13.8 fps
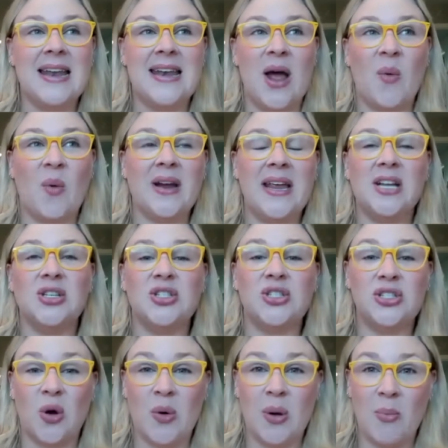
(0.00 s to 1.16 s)
Networking is
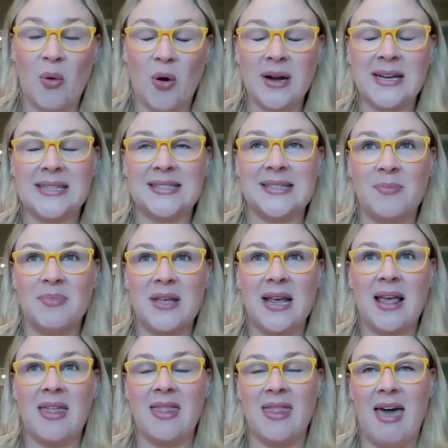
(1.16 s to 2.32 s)
so important. It's
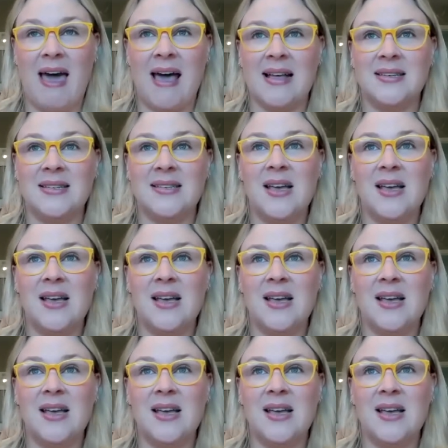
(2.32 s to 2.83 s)
something that